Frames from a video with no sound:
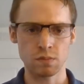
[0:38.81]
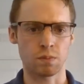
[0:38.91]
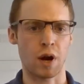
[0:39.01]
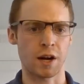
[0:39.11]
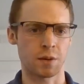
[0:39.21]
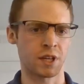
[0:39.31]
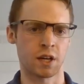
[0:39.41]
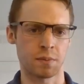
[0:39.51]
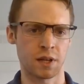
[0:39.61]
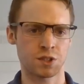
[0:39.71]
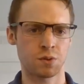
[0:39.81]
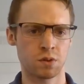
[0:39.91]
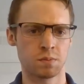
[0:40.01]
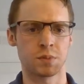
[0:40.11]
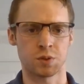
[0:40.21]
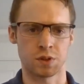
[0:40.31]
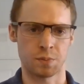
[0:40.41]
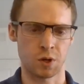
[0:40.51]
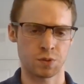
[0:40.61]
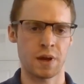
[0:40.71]
Prior to beginning med school, between the
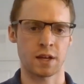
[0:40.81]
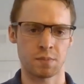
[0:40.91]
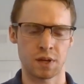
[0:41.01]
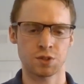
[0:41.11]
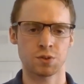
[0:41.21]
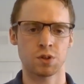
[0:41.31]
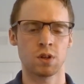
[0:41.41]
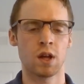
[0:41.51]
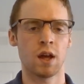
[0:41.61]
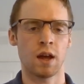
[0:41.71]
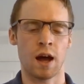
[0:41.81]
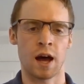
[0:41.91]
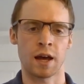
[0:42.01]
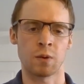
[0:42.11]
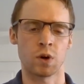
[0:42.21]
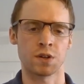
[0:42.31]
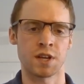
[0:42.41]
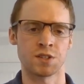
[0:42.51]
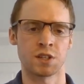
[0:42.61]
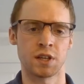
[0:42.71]
post-bac and med school, I worked
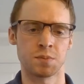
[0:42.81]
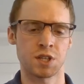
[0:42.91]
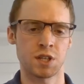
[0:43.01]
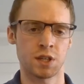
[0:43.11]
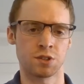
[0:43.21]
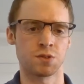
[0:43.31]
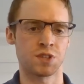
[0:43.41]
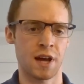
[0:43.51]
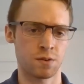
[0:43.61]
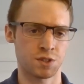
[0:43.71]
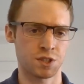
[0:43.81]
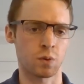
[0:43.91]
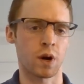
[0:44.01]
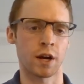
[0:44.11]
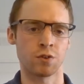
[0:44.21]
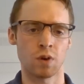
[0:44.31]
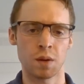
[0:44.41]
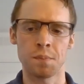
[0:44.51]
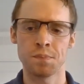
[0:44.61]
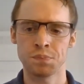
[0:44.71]
as an EMT in two towns near where I grew
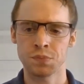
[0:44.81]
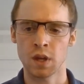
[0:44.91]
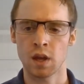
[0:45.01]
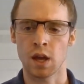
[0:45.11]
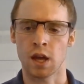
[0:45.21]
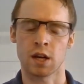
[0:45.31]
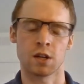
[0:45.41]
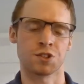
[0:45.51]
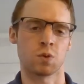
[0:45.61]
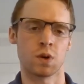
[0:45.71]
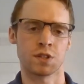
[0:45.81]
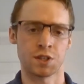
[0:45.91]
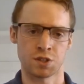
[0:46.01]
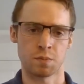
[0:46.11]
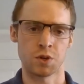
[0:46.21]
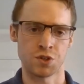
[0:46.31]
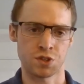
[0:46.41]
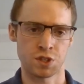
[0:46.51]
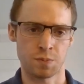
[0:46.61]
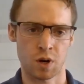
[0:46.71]
up, and I also worked as an
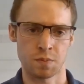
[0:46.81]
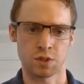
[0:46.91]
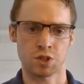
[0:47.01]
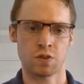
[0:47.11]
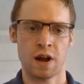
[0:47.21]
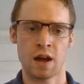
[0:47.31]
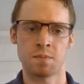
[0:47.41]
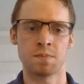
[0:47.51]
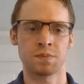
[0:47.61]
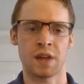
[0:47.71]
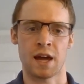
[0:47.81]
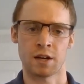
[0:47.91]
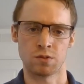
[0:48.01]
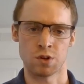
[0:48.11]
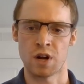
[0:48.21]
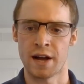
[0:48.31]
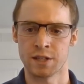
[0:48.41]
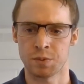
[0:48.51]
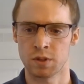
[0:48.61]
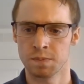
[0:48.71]
emergency department scribe at a local
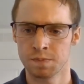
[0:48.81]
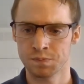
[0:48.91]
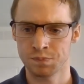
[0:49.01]
hospital.